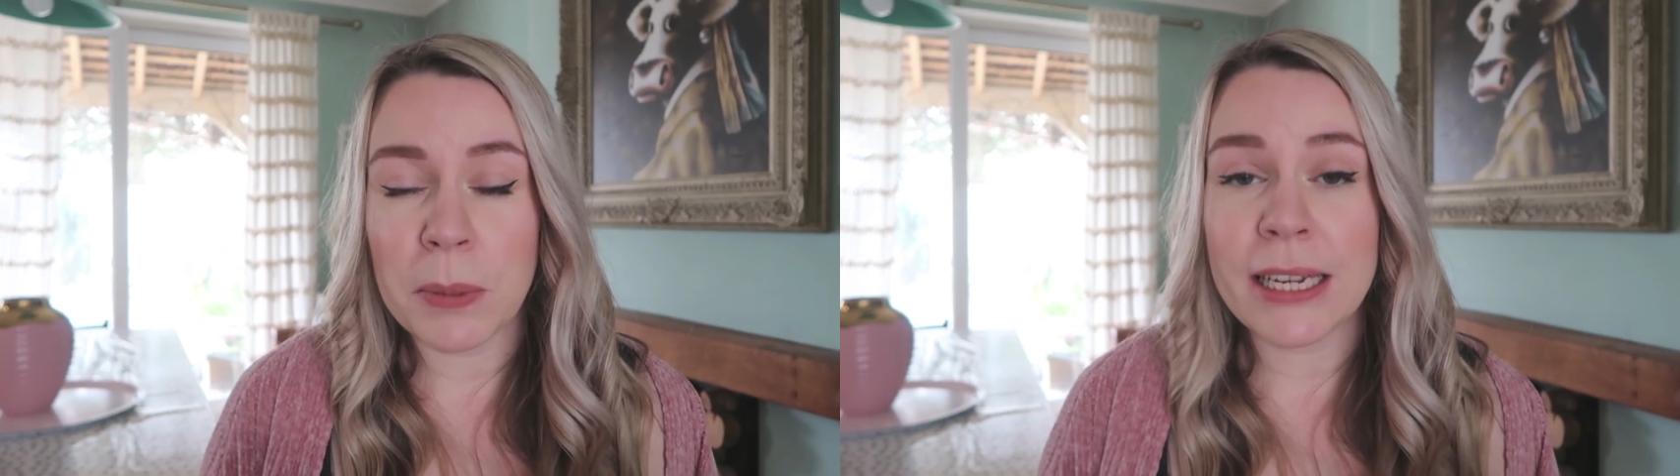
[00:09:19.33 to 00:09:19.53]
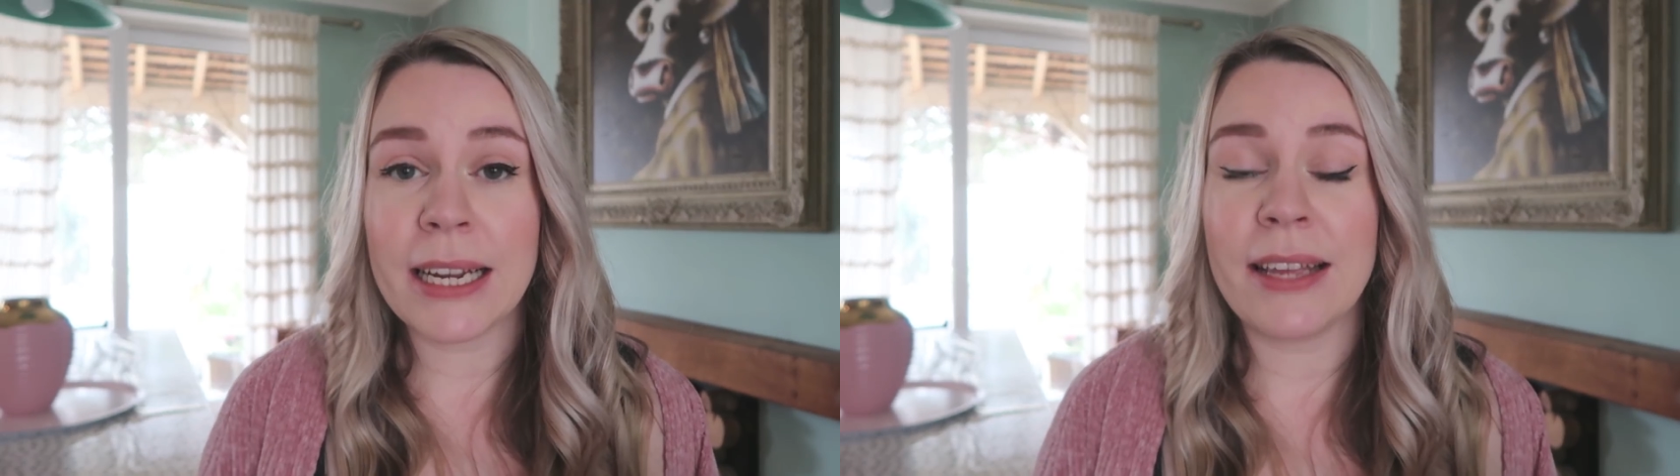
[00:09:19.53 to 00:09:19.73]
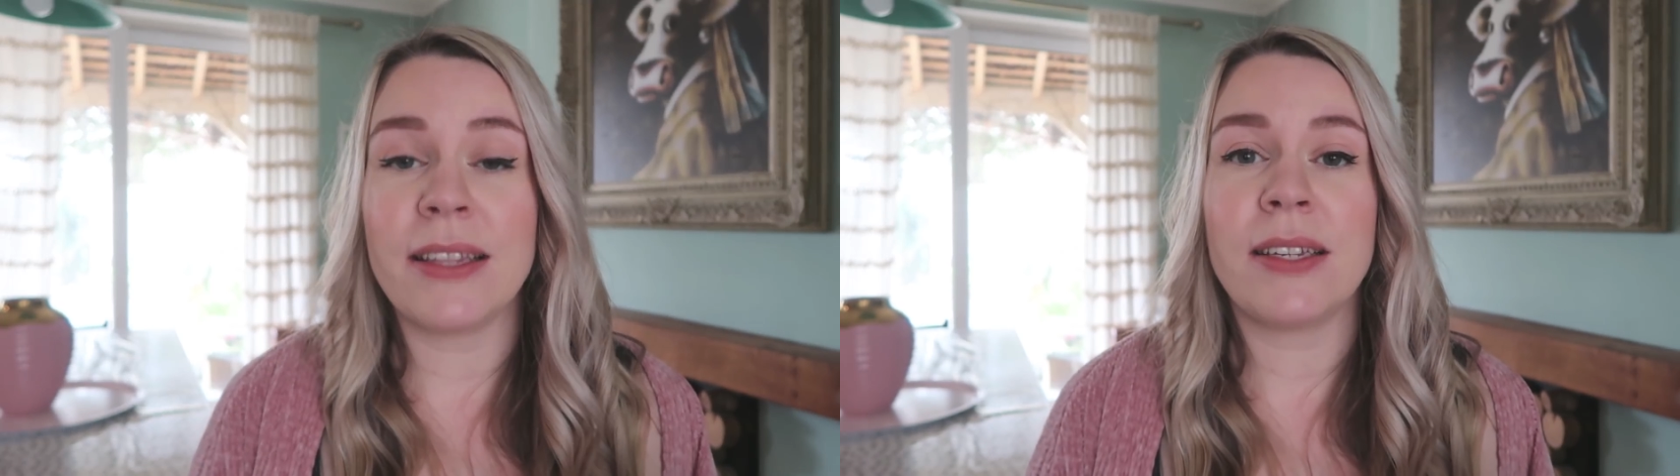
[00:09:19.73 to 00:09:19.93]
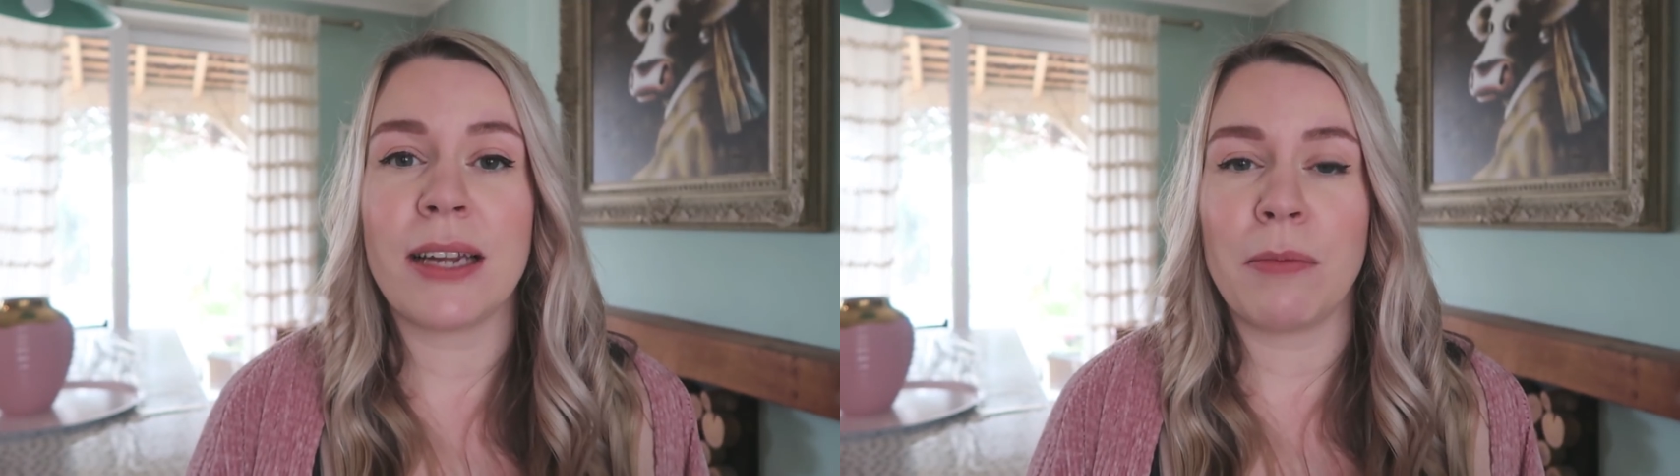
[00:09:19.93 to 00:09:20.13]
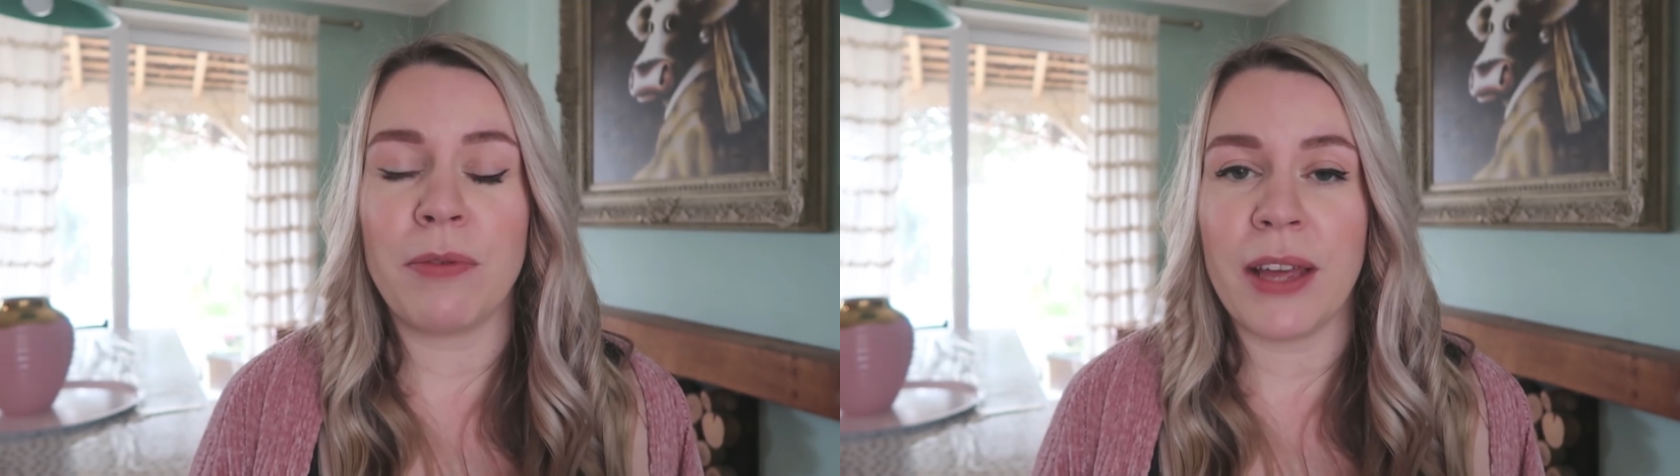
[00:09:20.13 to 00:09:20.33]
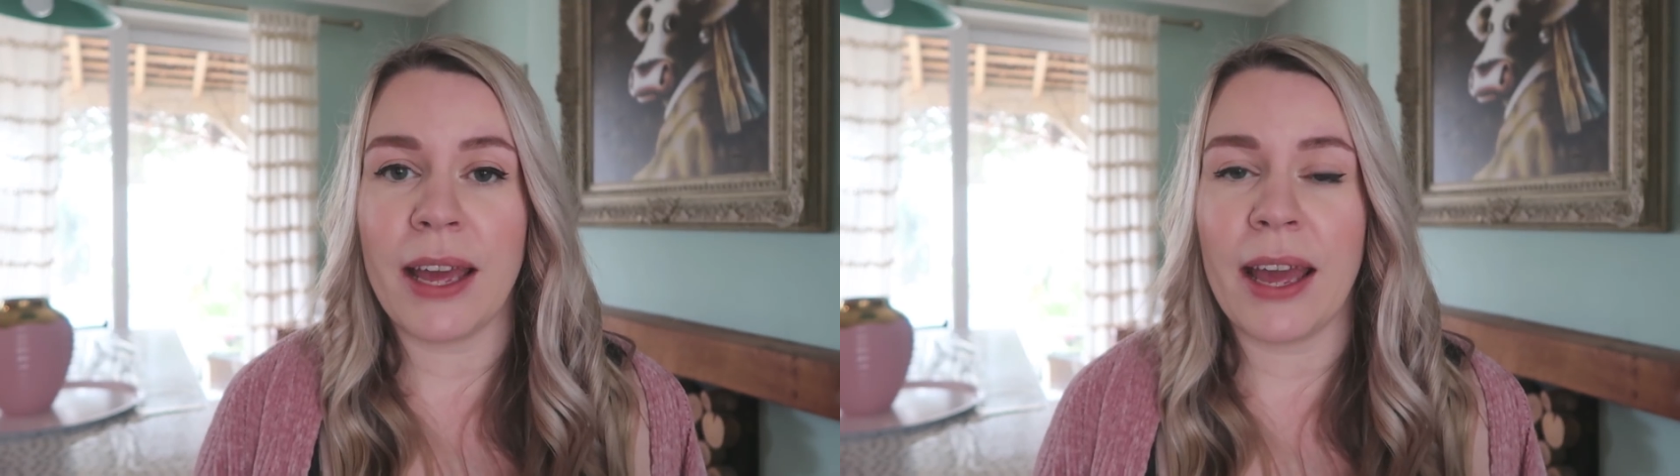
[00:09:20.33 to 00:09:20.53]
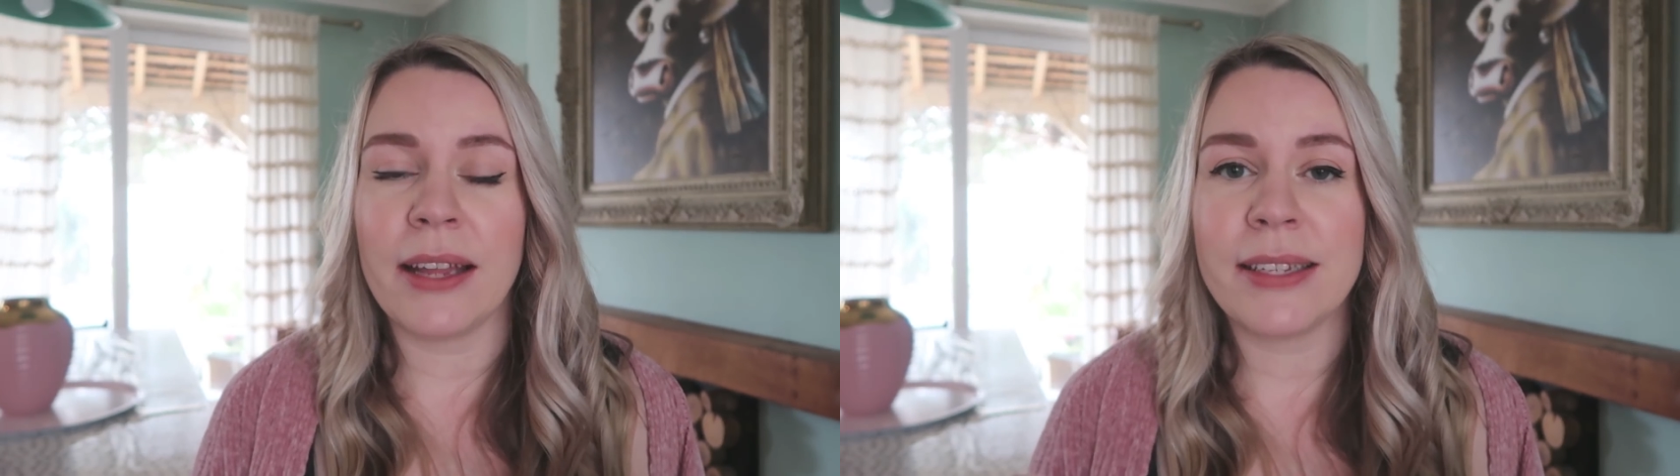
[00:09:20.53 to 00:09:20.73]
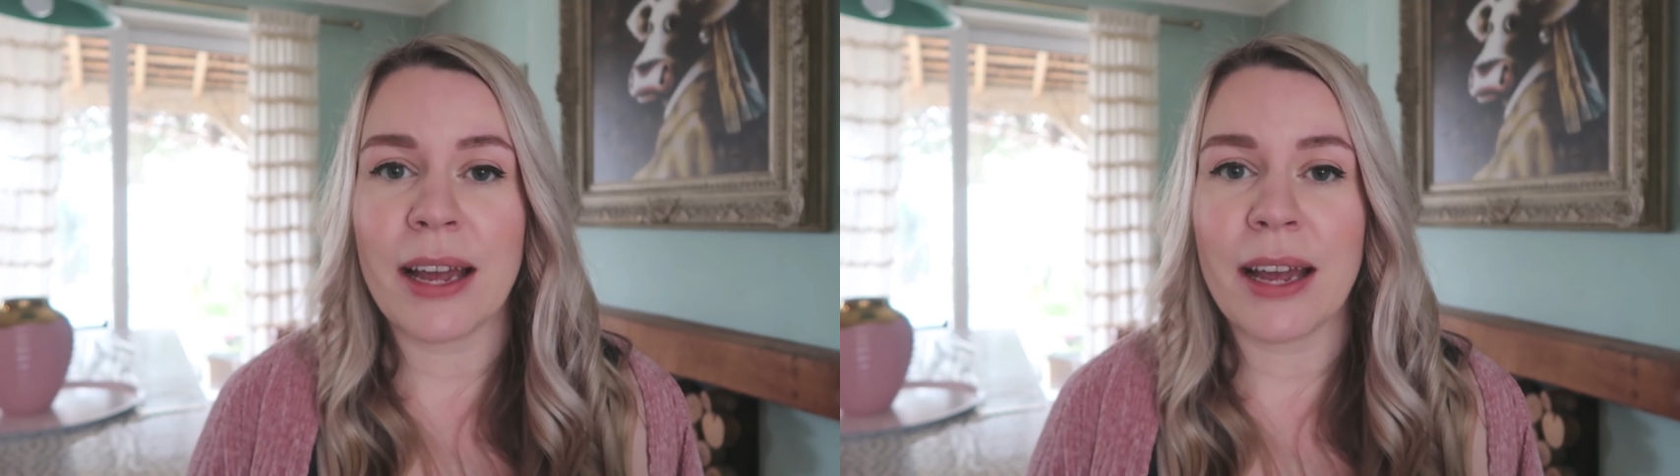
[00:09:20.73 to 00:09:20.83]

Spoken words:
particularly at this time of year,